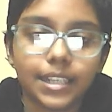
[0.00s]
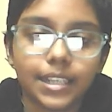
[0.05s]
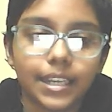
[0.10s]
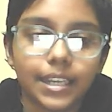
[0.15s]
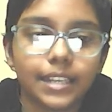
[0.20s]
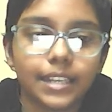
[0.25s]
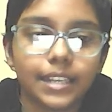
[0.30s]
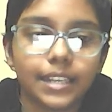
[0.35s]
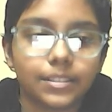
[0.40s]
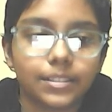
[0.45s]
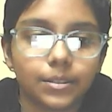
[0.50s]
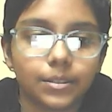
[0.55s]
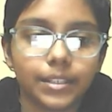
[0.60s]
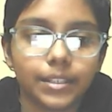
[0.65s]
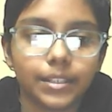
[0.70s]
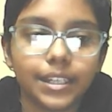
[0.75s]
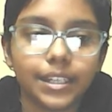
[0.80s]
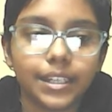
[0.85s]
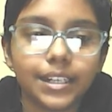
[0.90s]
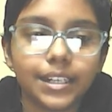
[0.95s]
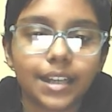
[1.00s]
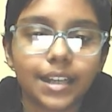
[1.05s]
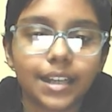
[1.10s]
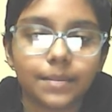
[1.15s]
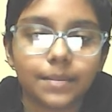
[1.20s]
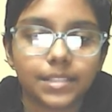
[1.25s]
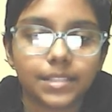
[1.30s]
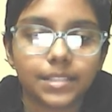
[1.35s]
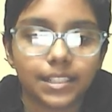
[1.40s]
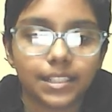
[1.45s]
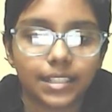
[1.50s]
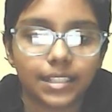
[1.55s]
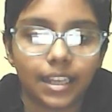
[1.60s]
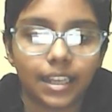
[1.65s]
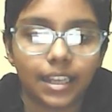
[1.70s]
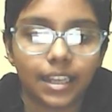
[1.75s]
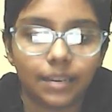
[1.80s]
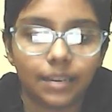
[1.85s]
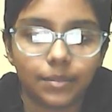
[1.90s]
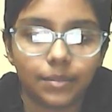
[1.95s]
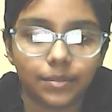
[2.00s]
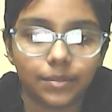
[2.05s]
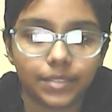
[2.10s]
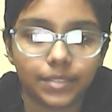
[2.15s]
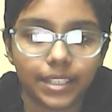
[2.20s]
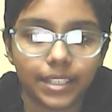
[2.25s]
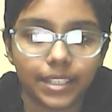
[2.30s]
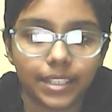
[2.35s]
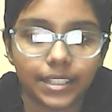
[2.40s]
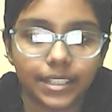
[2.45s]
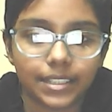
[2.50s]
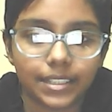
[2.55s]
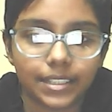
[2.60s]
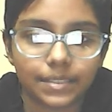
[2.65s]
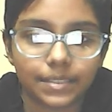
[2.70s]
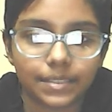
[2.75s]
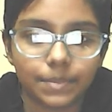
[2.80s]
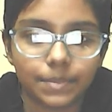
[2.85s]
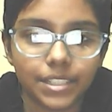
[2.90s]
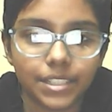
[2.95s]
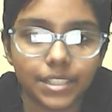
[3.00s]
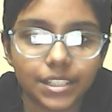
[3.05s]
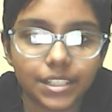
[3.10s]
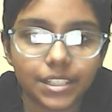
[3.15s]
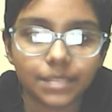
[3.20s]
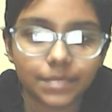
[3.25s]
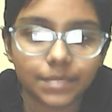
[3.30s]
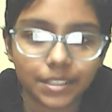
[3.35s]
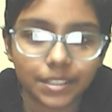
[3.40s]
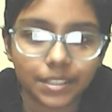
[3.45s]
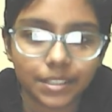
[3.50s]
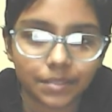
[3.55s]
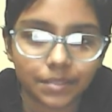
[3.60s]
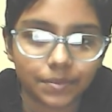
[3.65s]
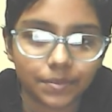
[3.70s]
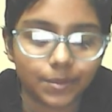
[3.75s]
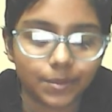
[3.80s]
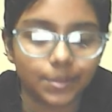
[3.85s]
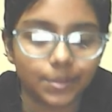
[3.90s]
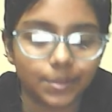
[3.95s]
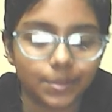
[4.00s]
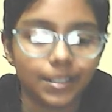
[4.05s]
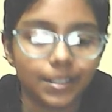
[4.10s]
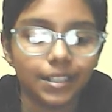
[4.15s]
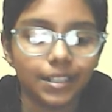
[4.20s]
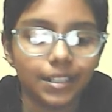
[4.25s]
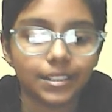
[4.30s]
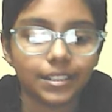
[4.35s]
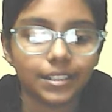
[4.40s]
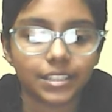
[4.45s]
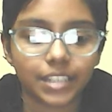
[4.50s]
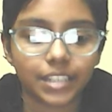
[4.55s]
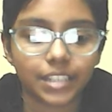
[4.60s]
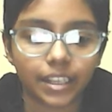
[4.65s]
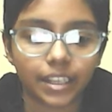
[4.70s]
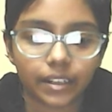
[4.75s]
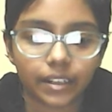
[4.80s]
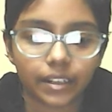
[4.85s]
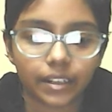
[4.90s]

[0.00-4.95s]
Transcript: So here comes the Tal move, that is bishop g4, check.